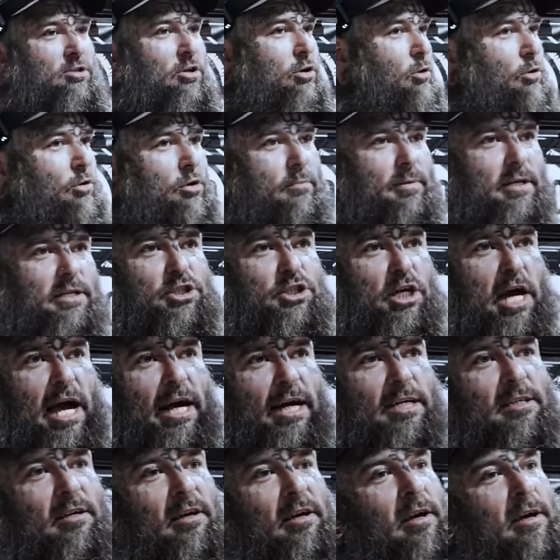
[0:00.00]
cool to be
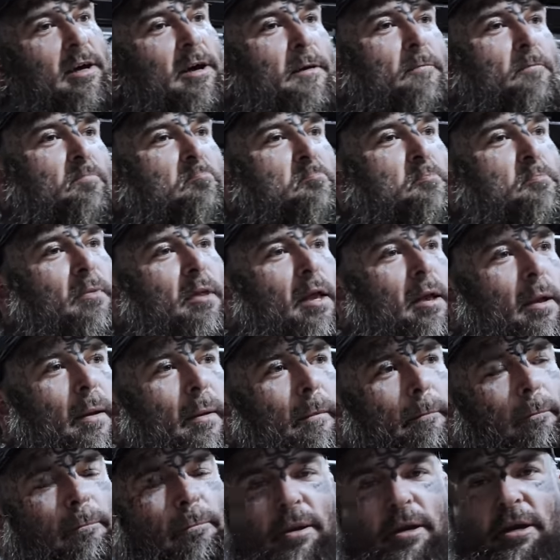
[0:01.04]
jacked,
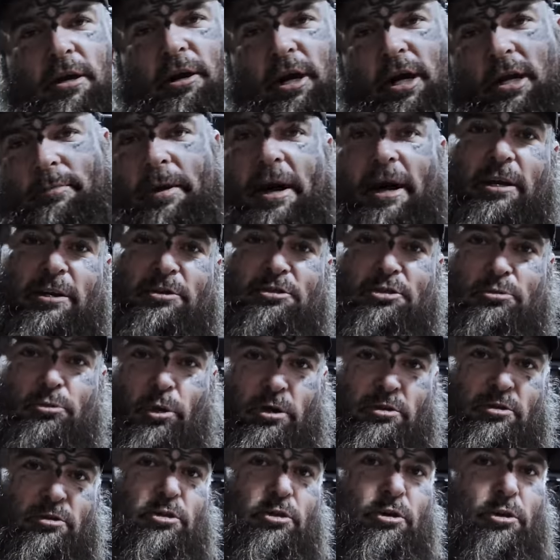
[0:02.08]
but you gotta be able to squat
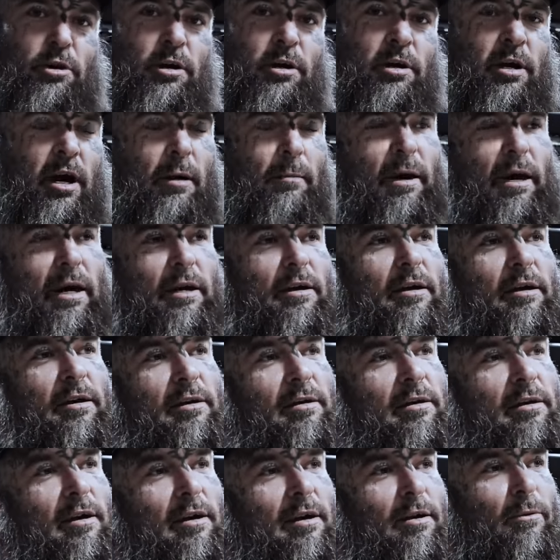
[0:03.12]
too. I mean,
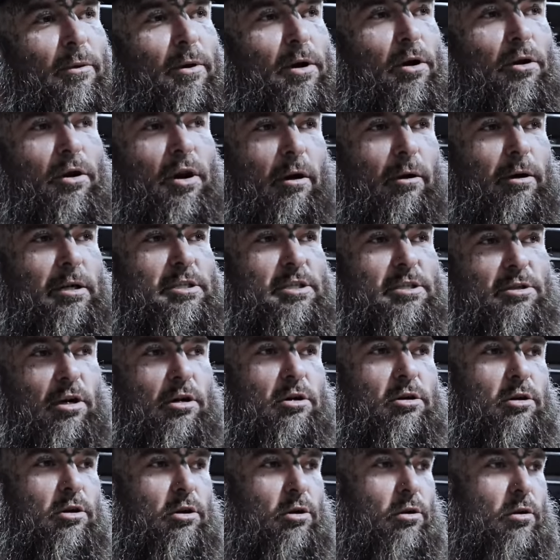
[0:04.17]
we all know it's not
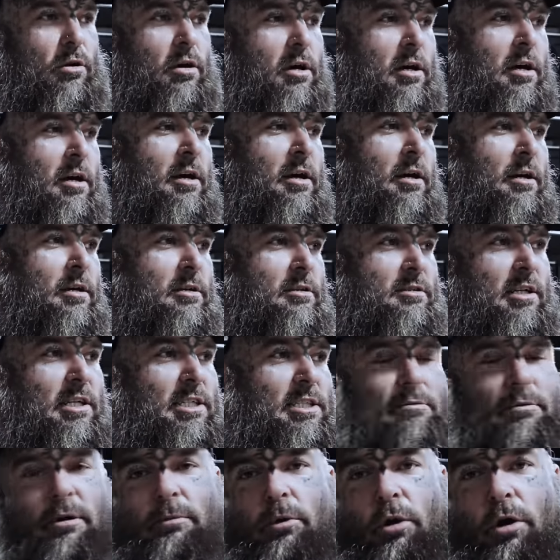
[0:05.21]
cool to see
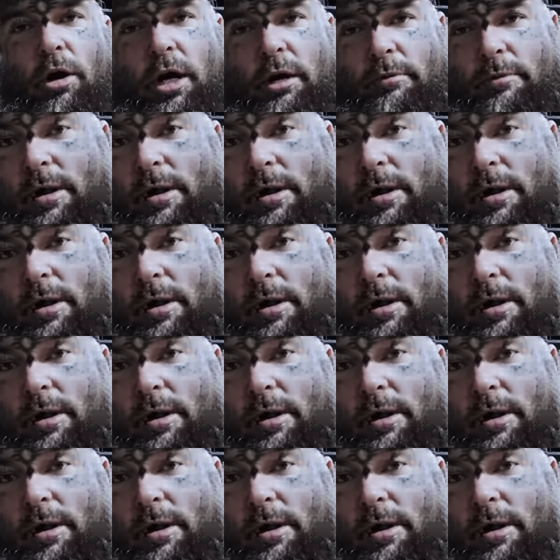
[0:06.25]
someone walking